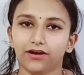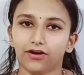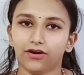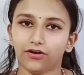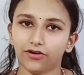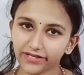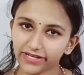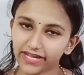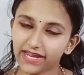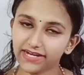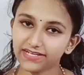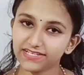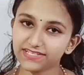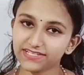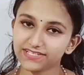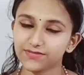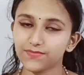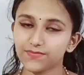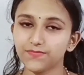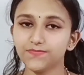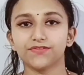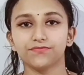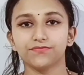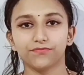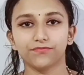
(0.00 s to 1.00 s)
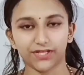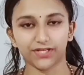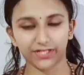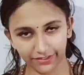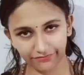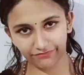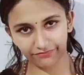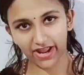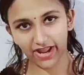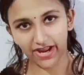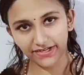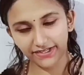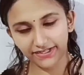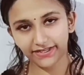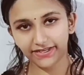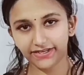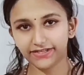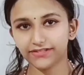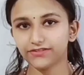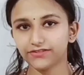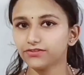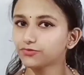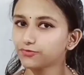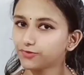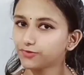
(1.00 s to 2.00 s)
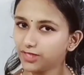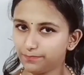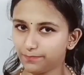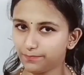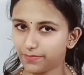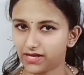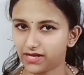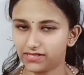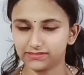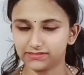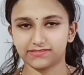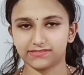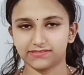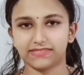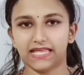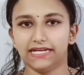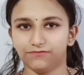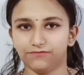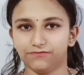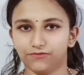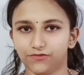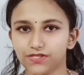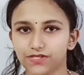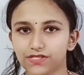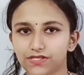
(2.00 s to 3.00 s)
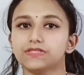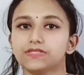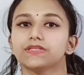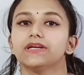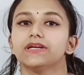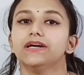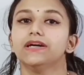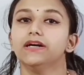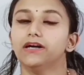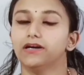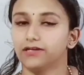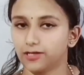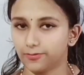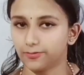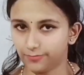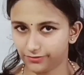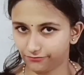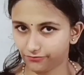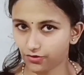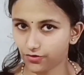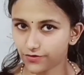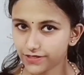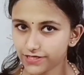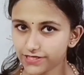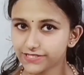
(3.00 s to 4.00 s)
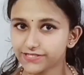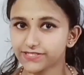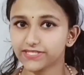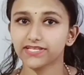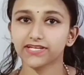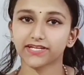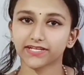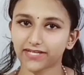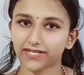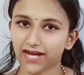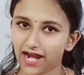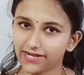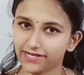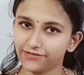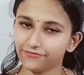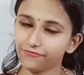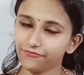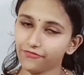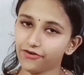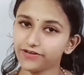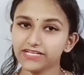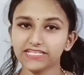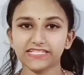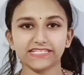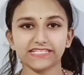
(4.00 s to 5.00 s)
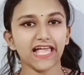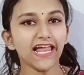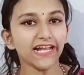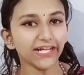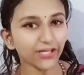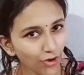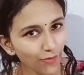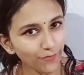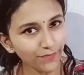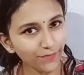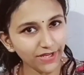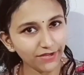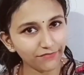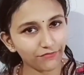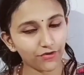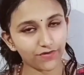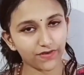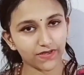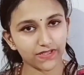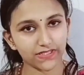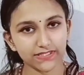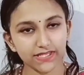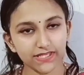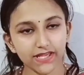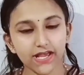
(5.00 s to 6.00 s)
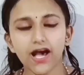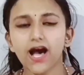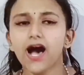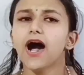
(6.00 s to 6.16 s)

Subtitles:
organisms were divided into 3 parts, that was herbivorous, carnivorous and omnivorous.